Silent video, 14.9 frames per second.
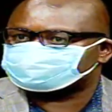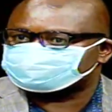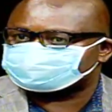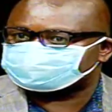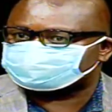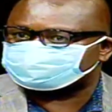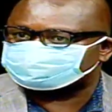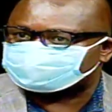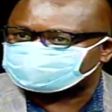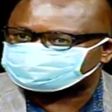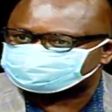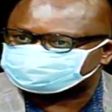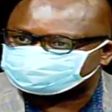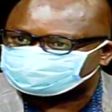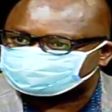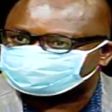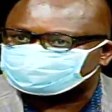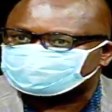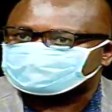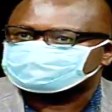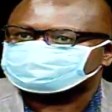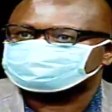children going back to school,
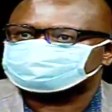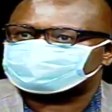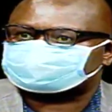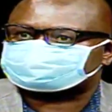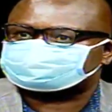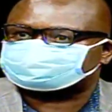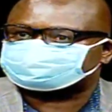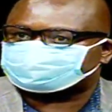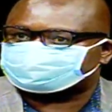universities